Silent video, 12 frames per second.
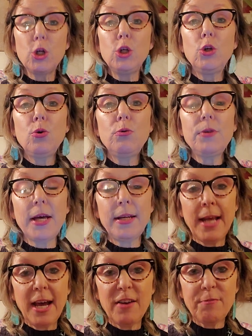You
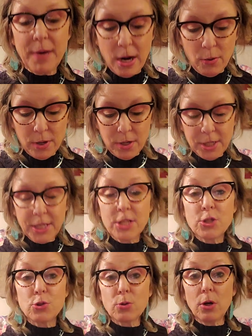then have power,
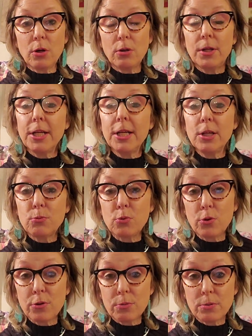control, and
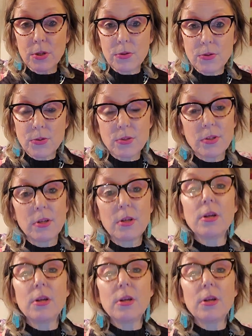rule the roast.